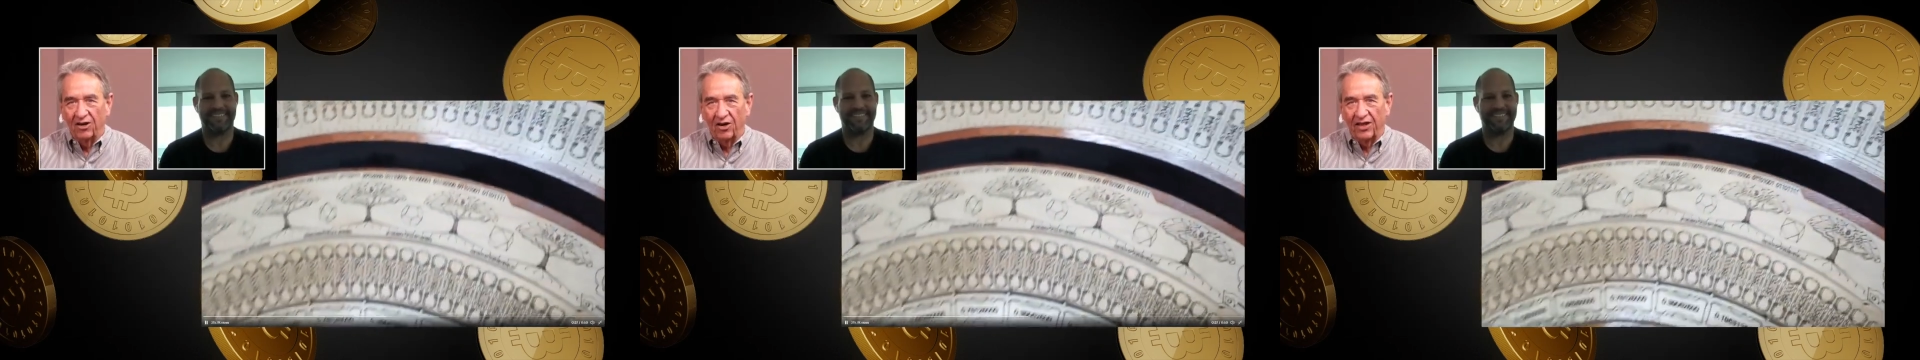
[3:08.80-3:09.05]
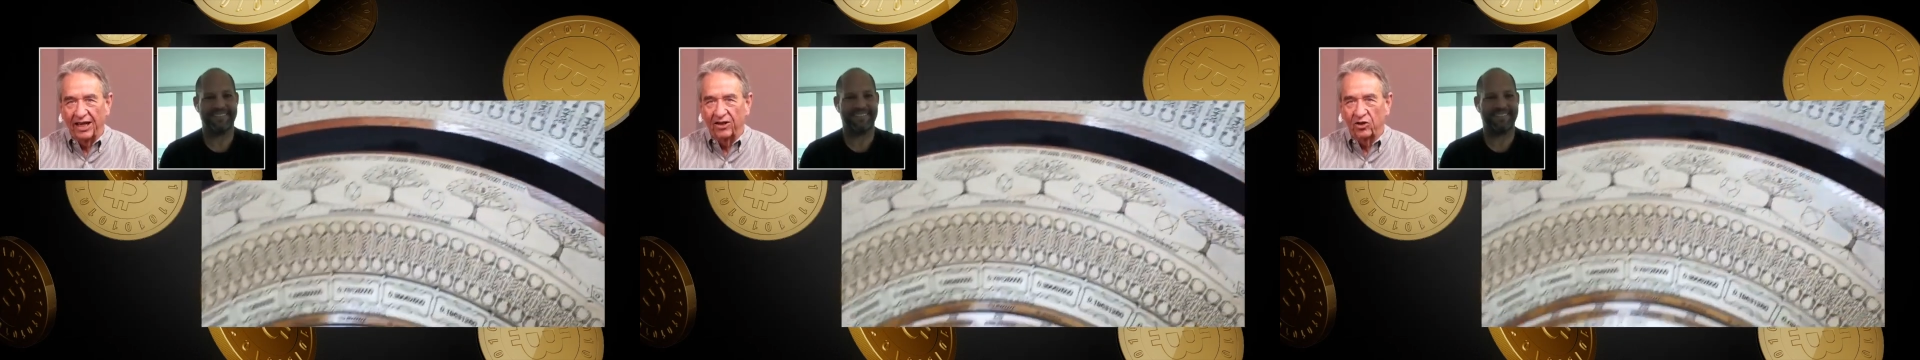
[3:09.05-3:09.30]

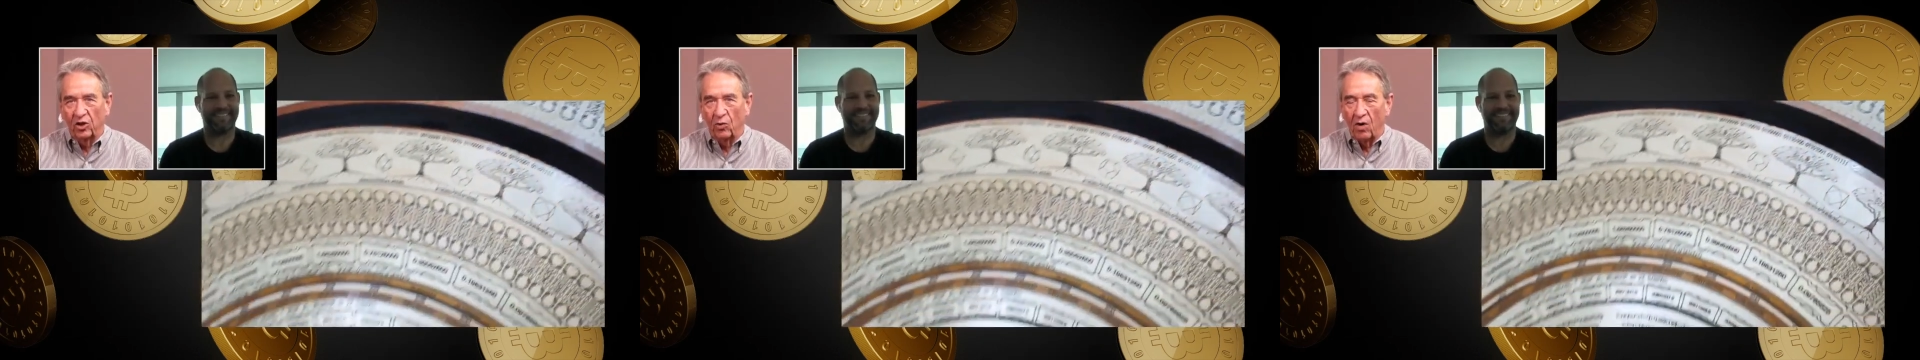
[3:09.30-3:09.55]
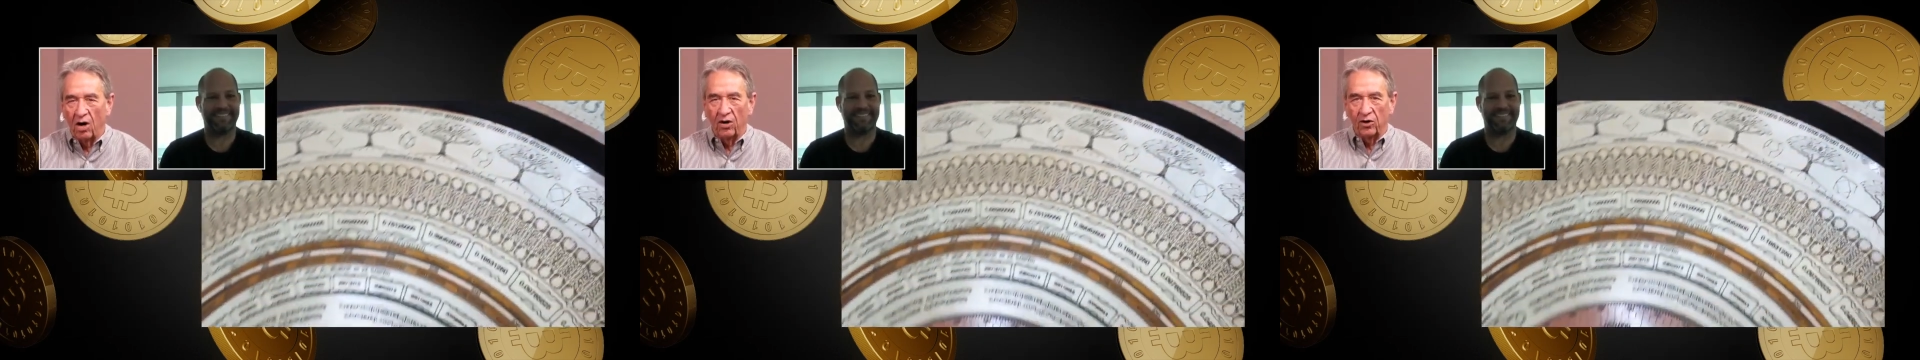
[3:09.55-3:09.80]
Speaker 1: things on the
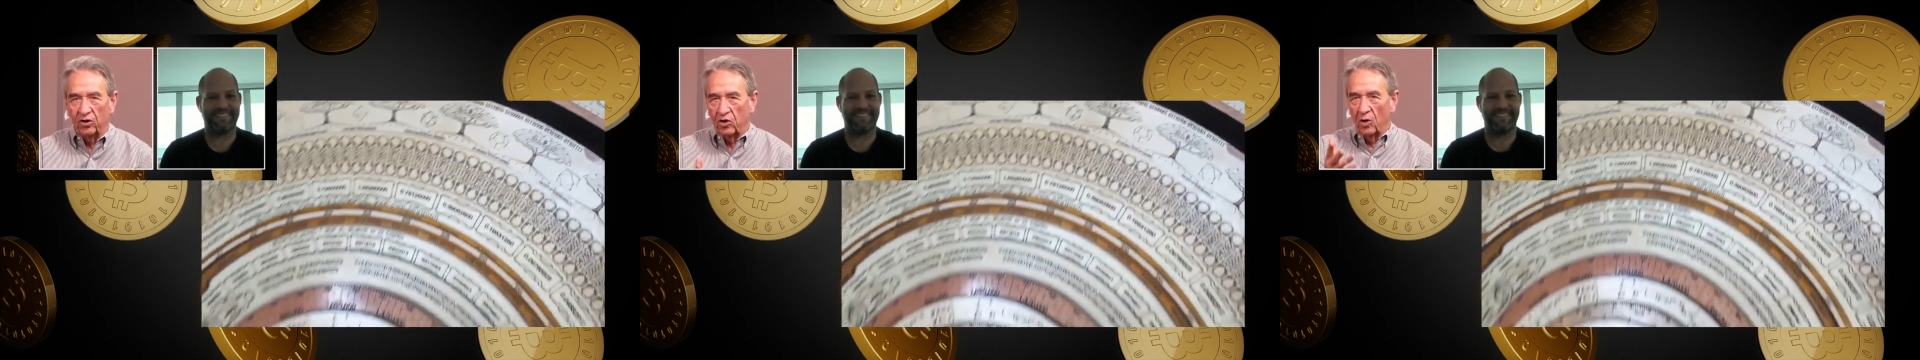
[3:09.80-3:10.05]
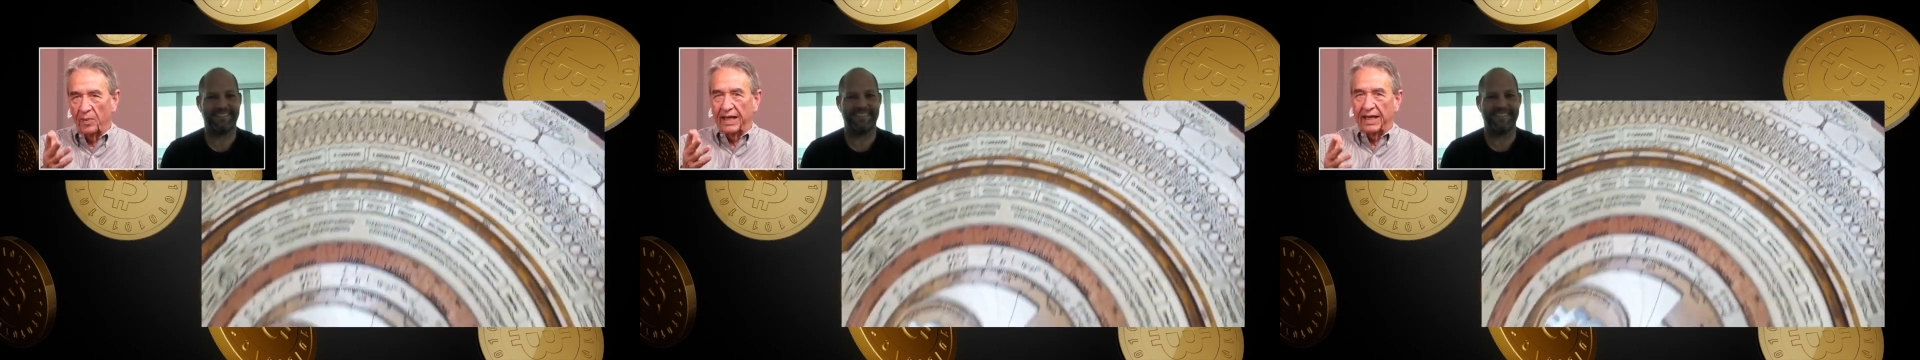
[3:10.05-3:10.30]
wall you
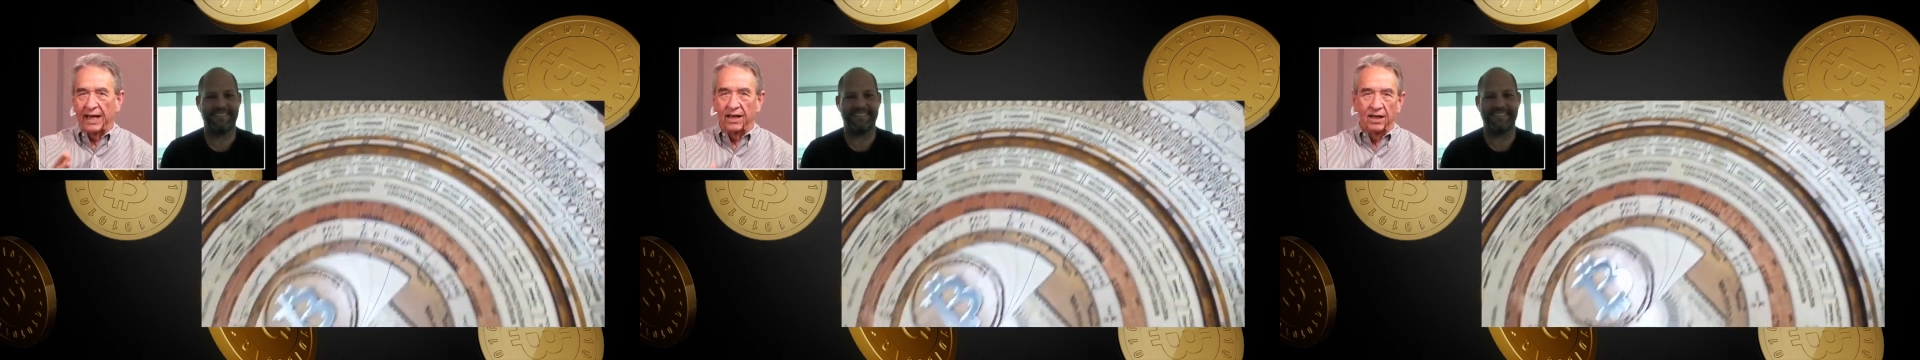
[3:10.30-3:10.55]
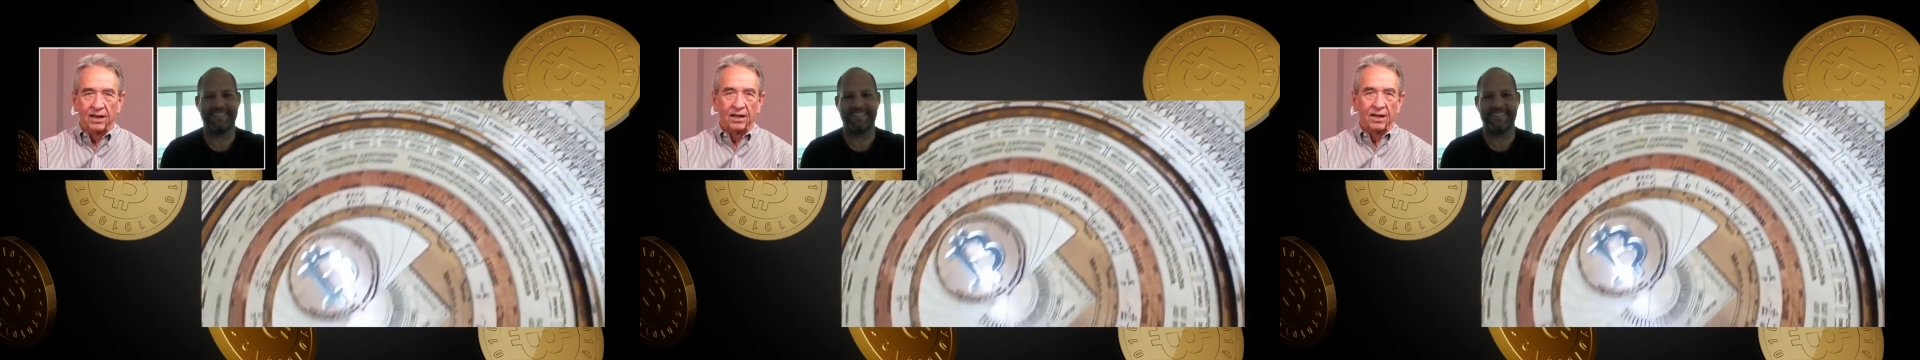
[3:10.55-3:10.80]
told me that
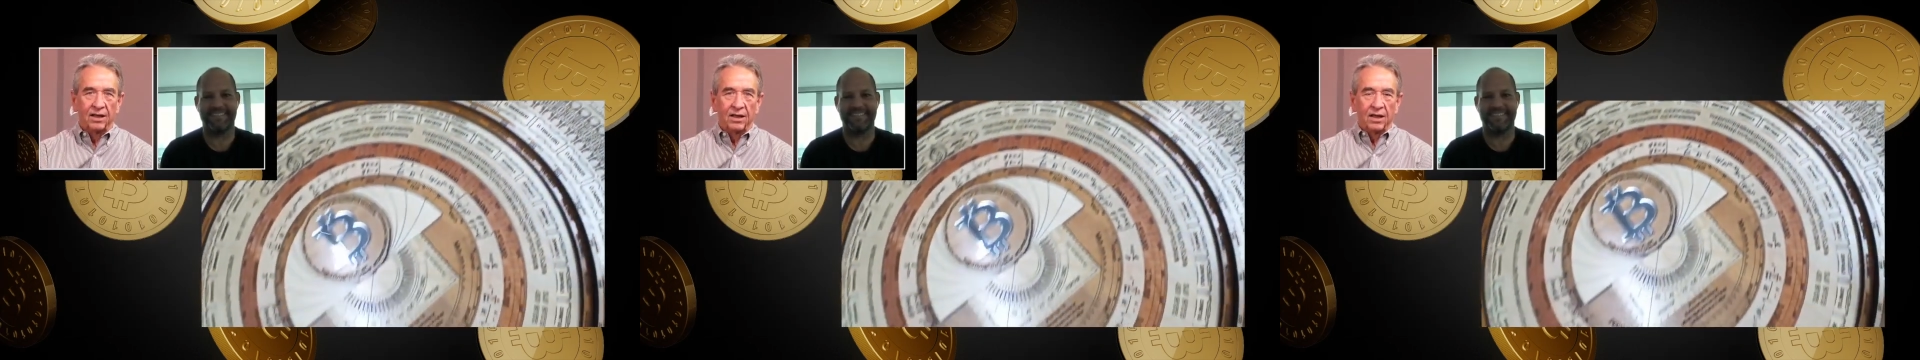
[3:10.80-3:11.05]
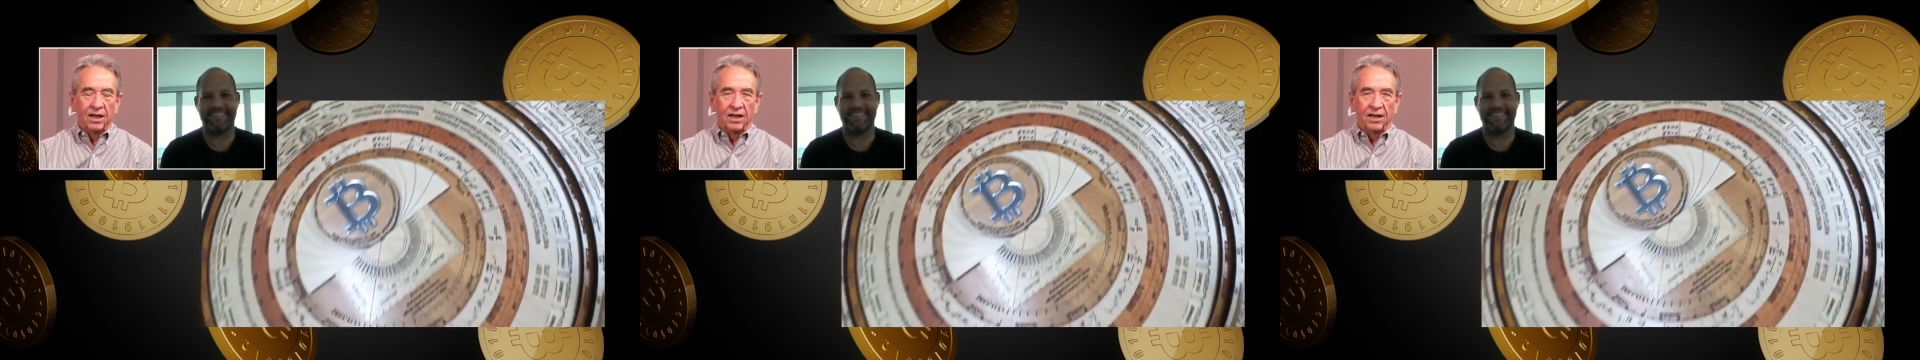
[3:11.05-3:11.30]

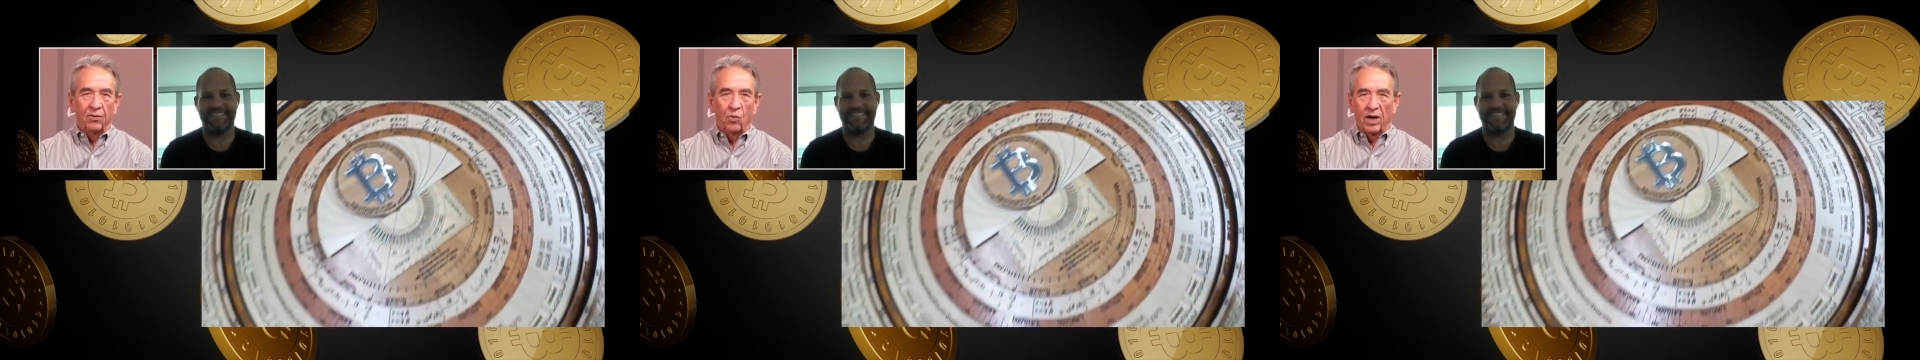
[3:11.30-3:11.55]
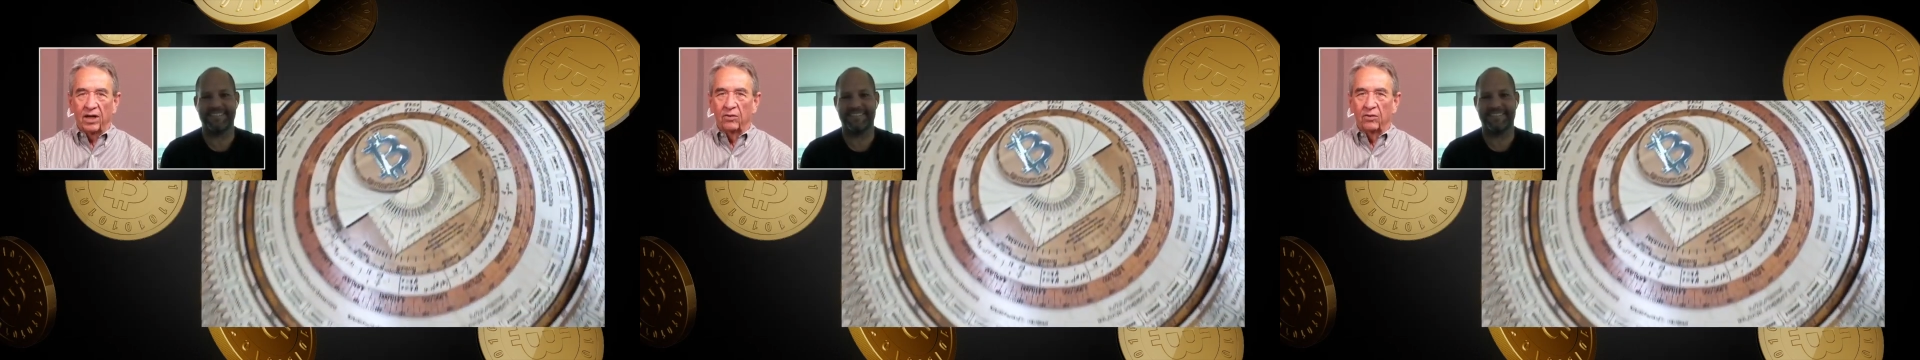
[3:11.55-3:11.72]
uh, one